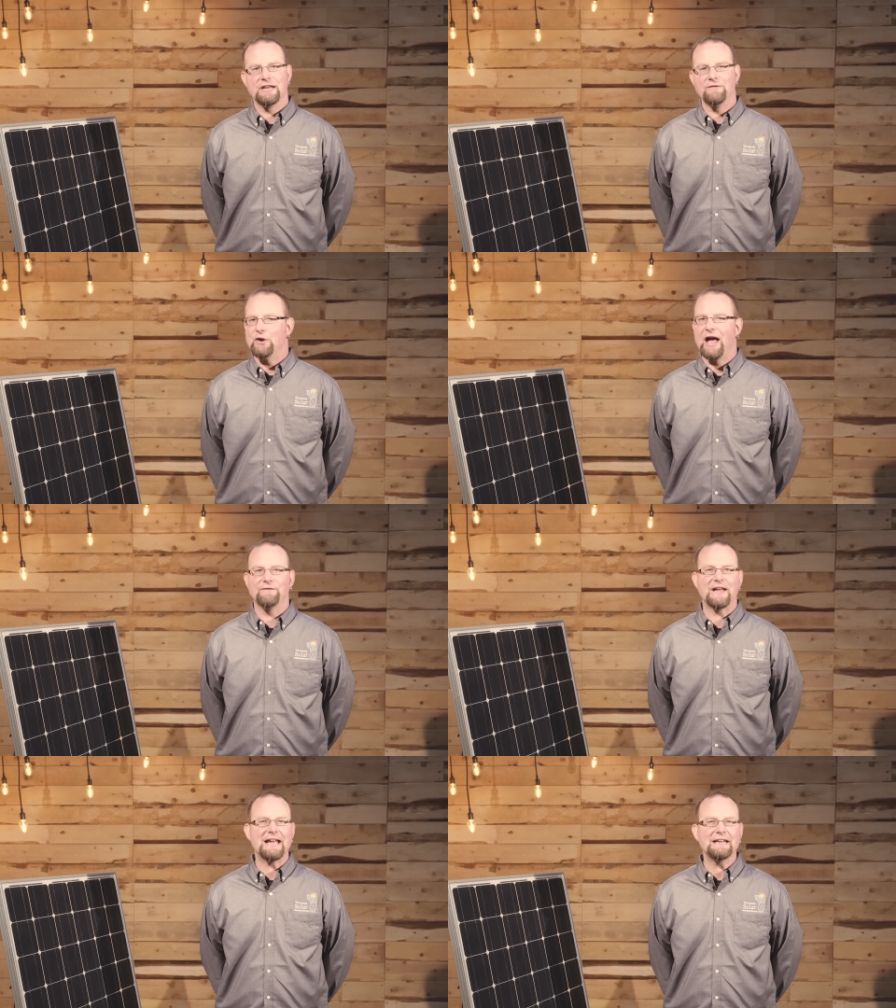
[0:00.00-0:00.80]
If you
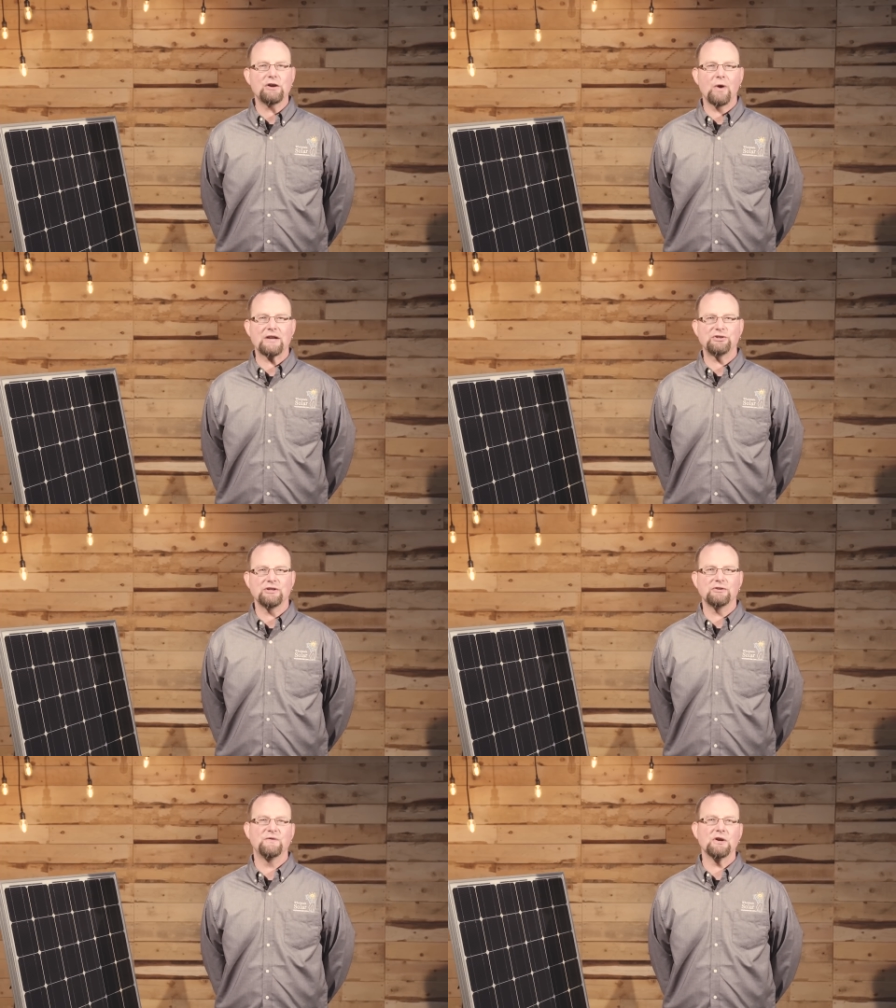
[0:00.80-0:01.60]
have any
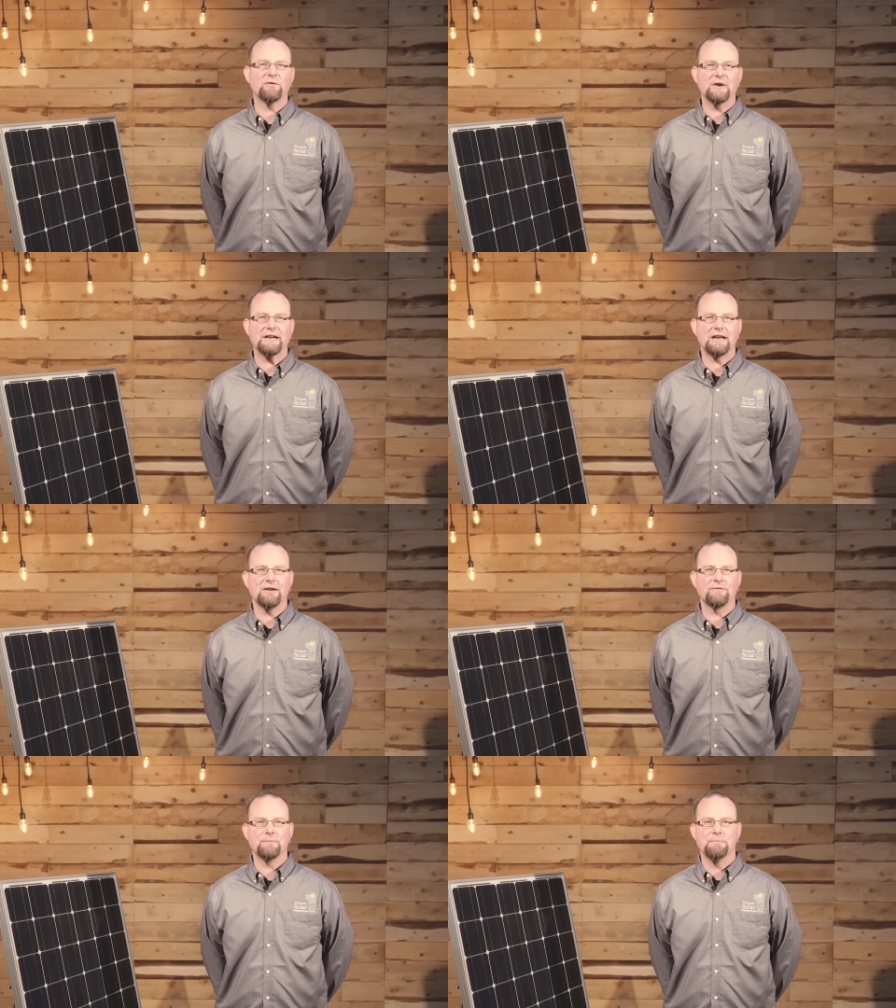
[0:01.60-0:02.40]
questions, feel free to
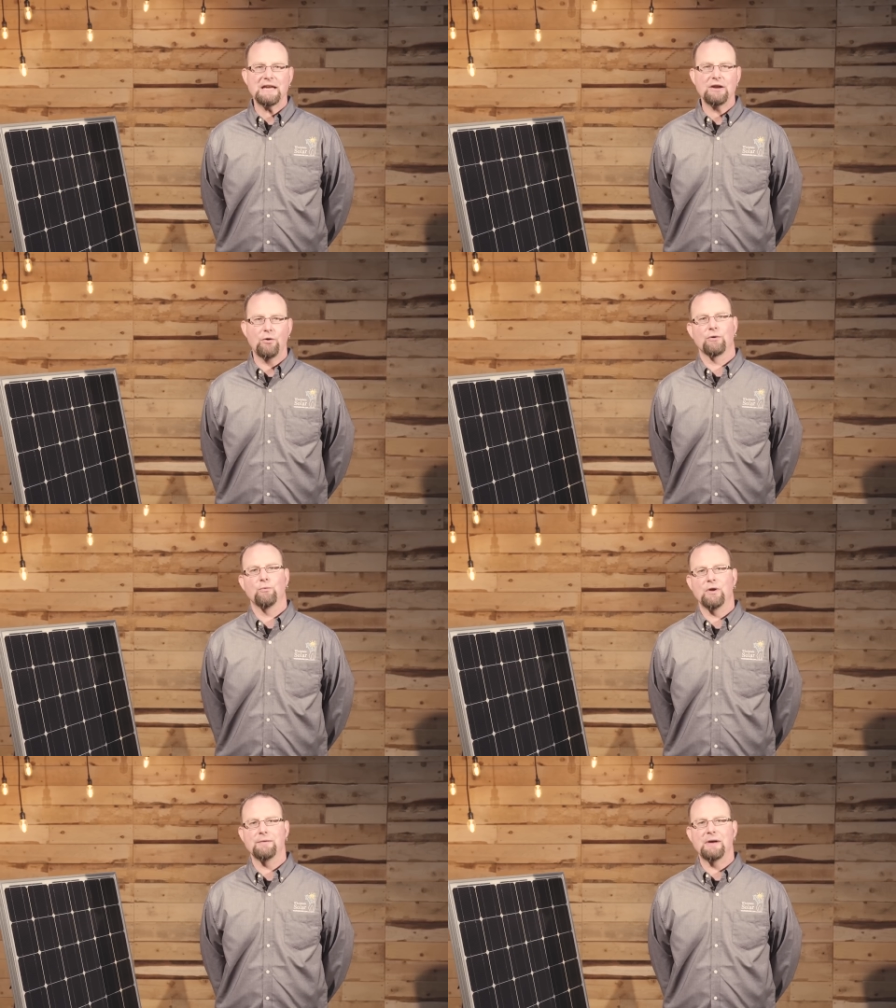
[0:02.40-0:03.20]
give me or
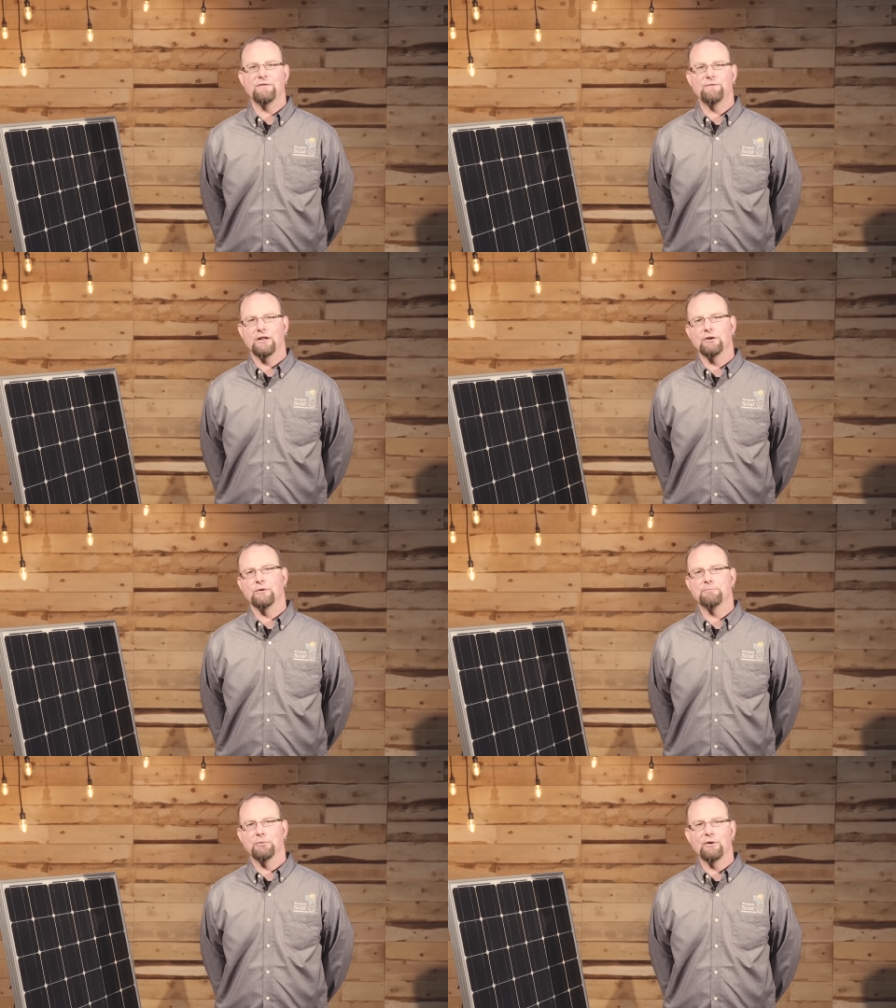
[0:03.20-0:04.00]
one of my fellow
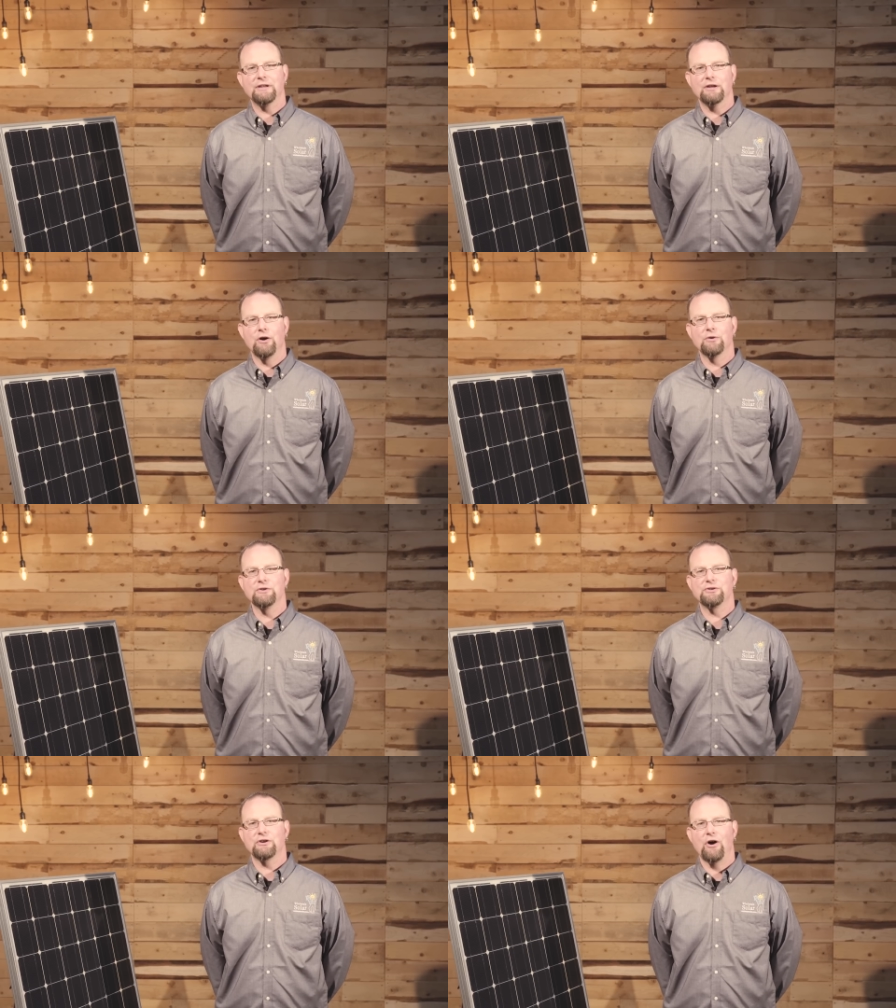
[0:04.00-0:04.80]
employee
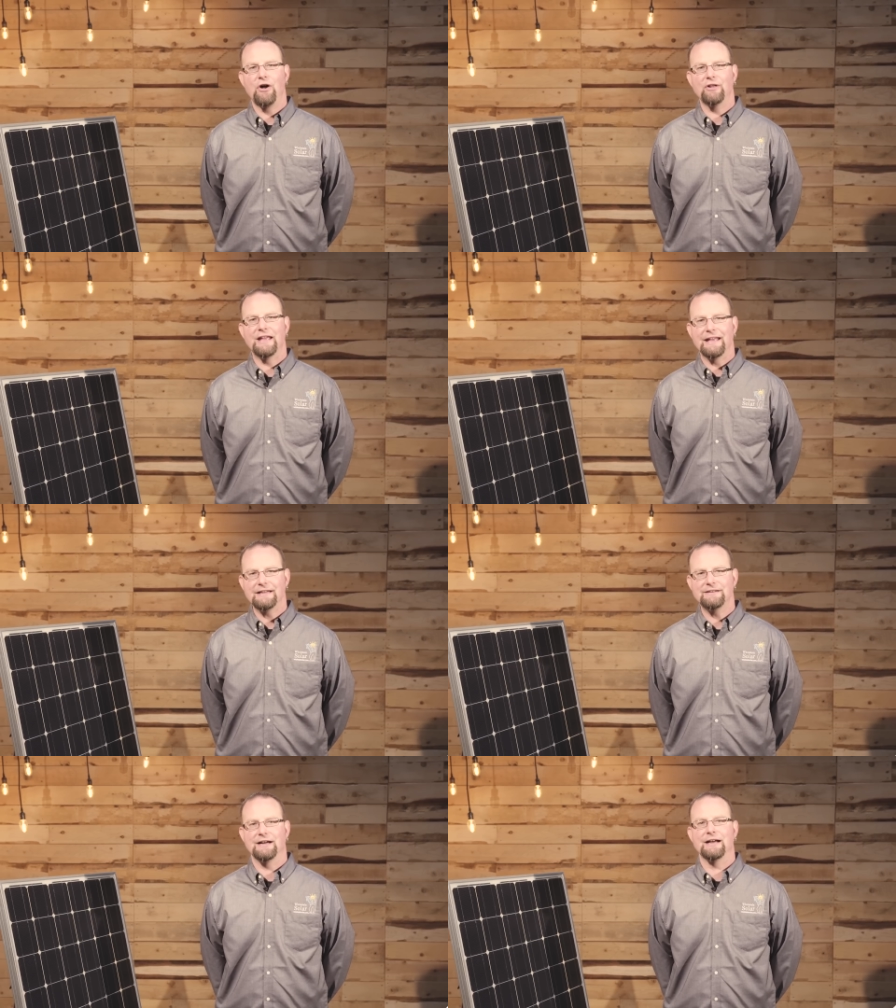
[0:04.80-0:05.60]
owners a call
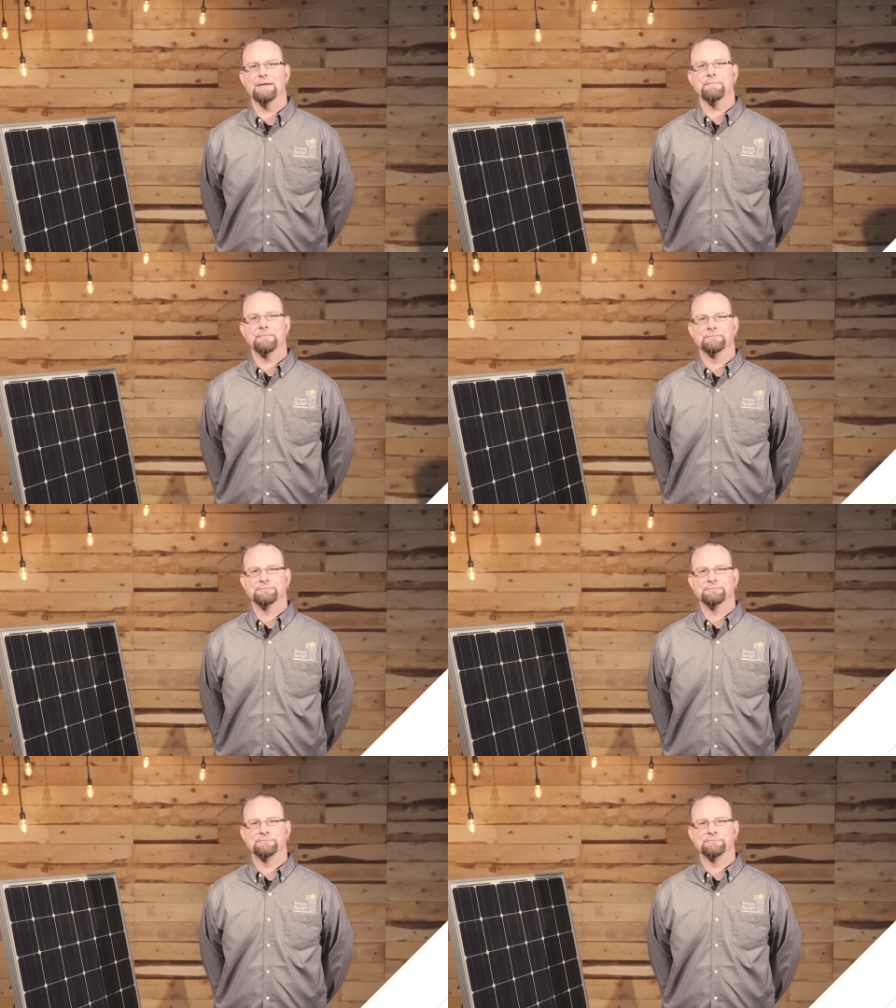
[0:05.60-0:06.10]
anytime.